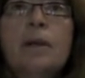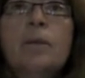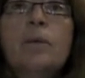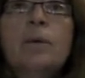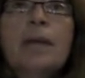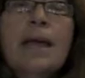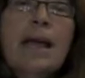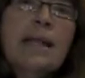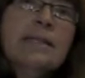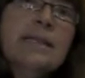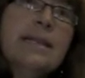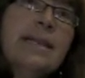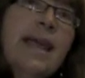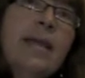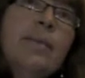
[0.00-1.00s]
We had
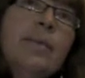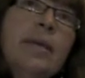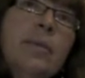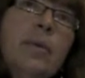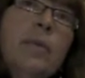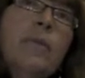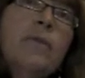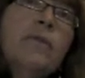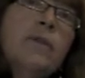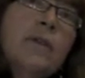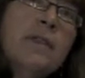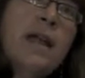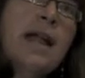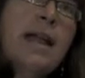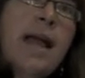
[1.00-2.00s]
to get people
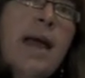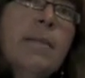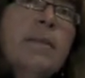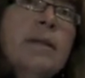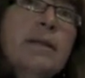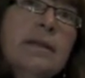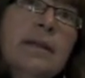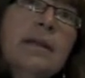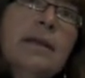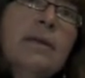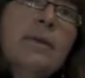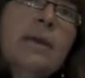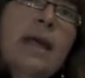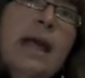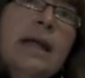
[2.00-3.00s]
before that happened.
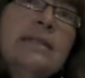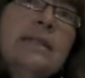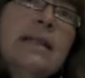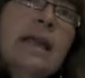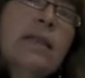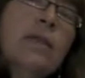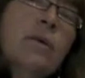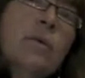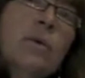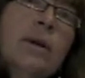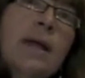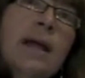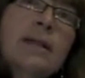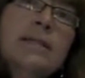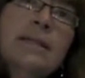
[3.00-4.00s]
We had to get the
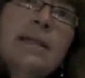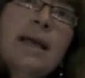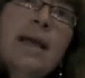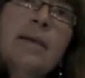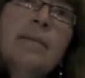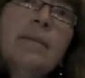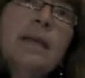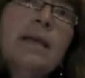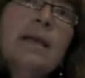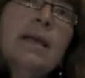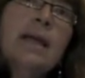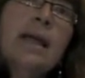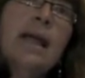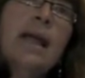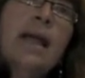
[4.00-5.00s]
word out to them
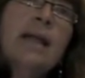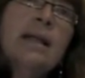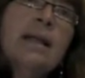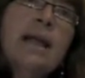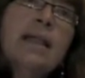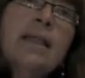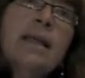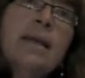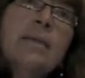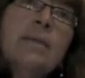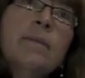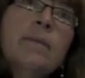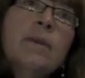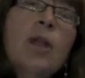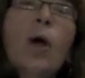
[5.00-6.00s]
and let
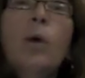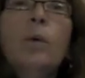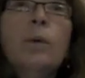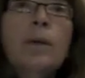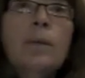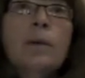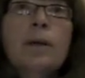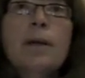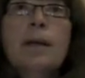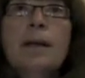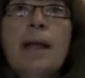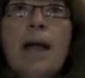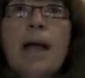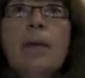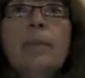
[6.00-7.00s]
them know we were here
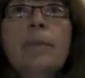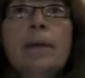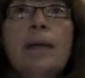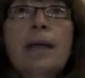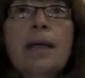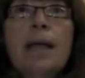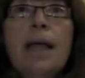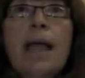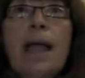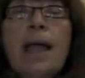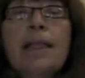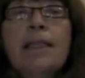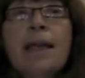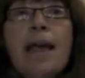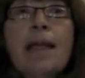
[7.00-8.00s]
to help,
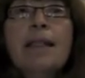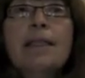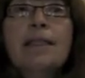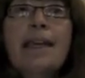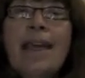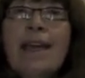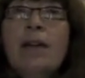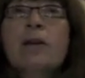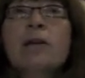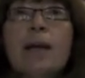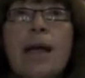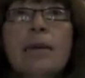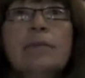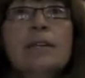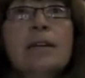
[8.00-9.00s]
and that they could
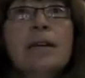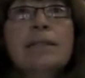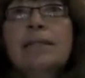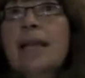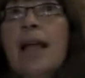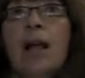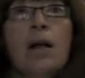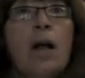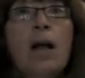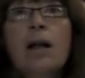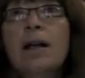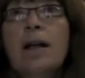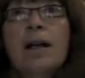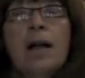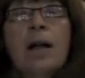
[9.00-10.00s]
come to us.
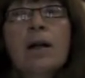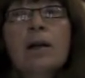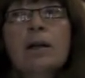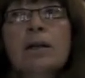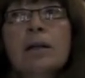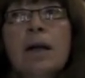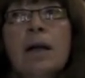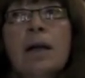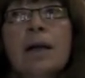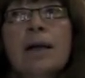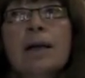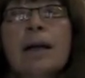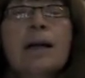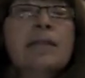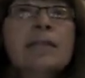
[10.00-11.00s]

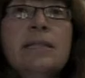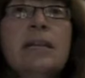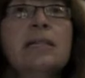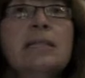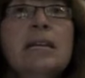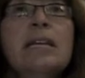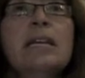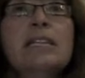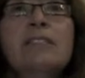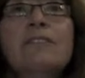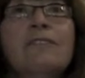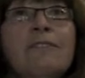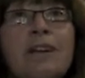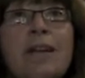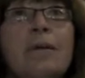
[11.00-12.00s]
Our consulting is
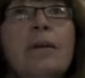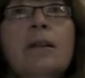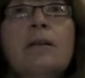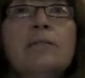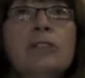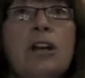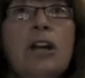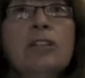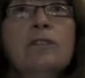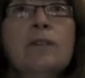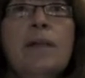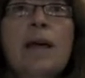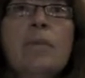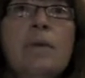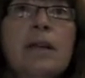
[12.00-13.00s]
free. We don't charge
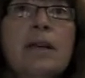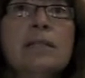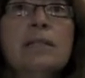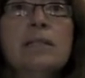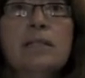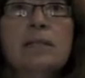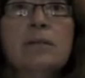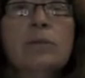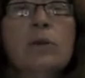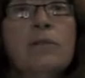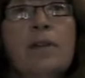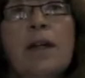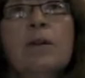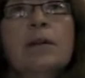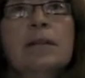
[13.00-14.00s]
for that because we're
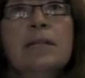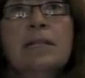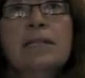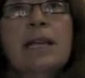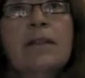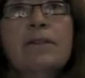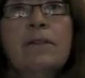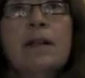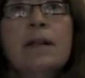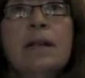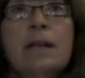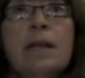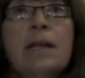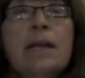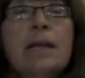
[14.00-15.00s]
federally and state
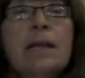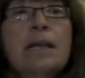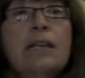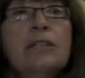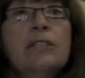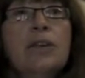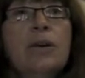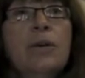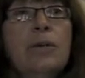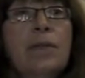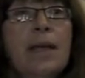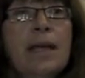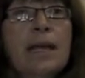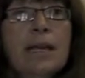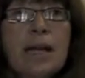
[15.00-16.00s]
funded. So
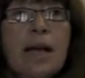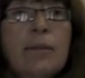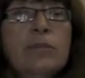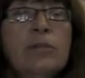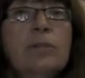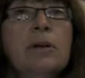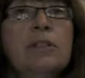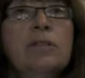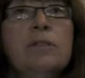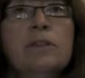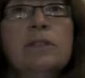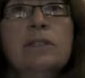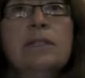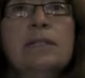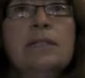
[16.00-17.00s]
they could come to us for
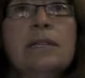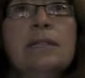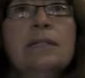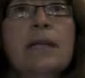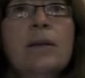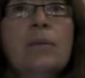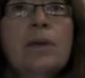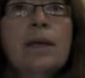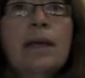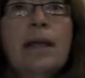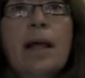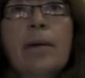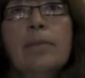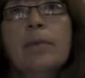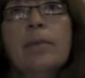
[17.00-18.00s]
assistance, and we can
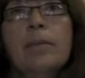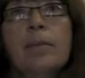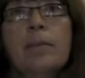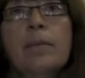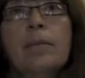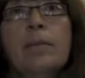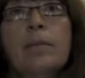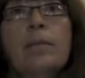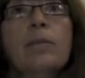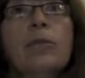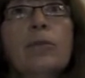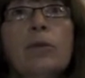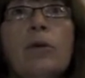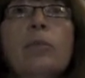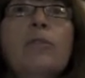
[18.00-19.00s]
help them
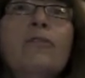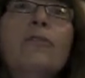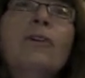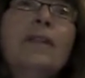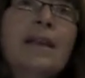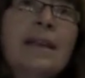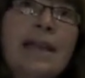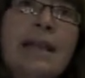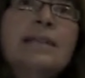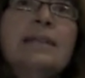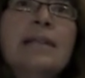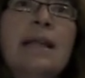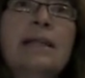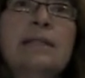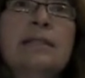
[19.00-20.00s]
through before they get
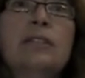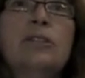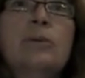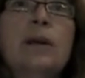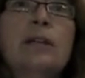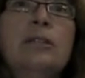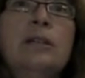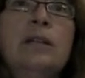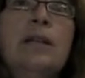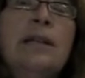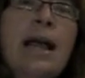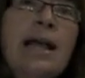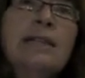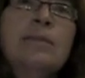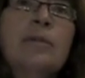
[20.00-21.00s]
to that situation, and
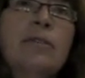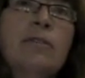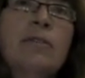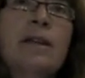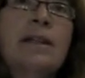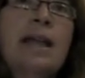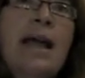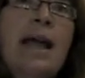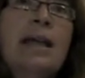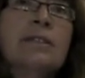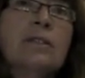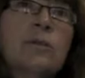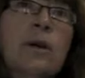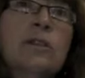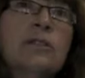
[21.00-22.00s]
not to be afraid to
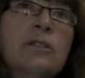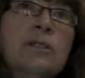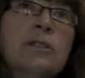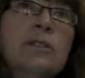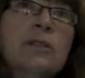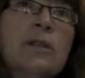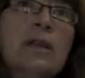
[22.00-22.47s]
ask questions.